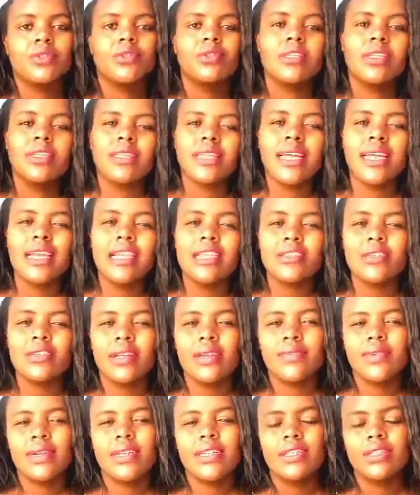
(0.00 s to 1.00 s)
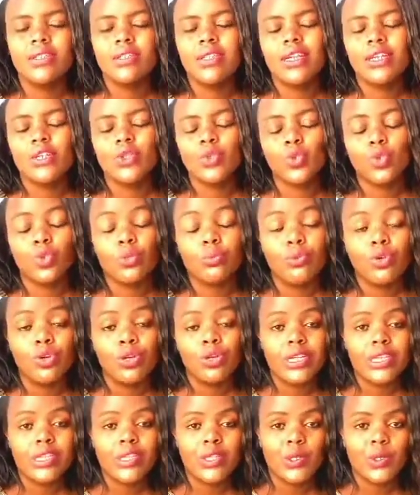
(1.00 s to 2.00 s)
The third lesson I've learned is that you should be
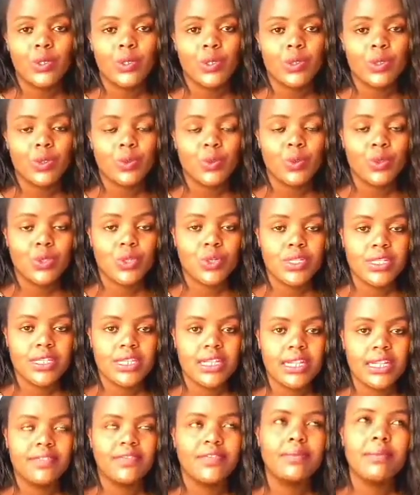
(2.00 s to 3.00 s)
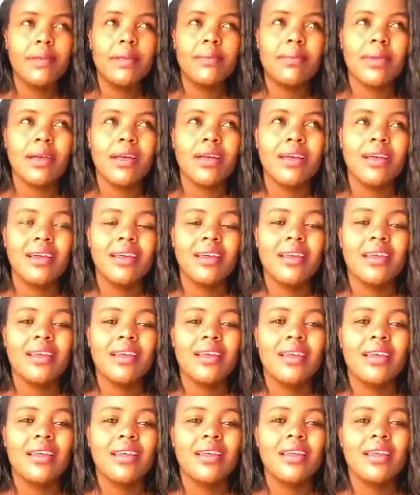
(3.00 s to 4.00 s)
honest with yourself. Remember,
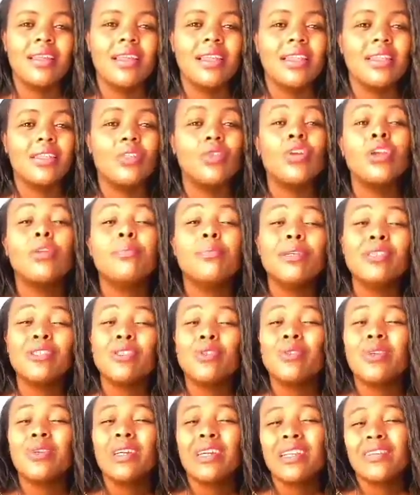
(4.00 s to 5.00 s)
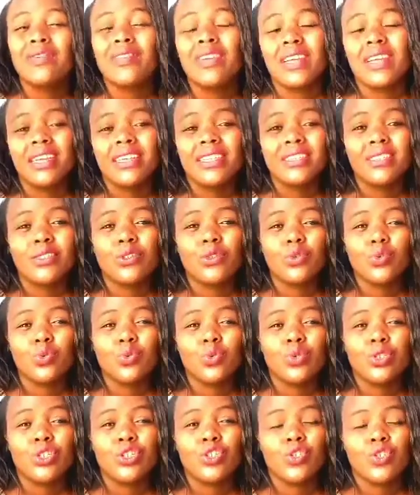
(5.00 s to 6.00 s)
the only person you can ever lie to
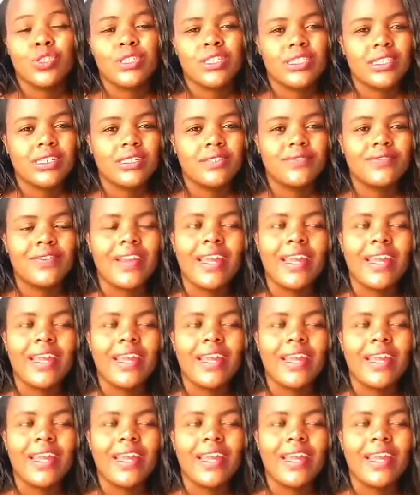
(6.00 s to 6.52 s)
is yourself.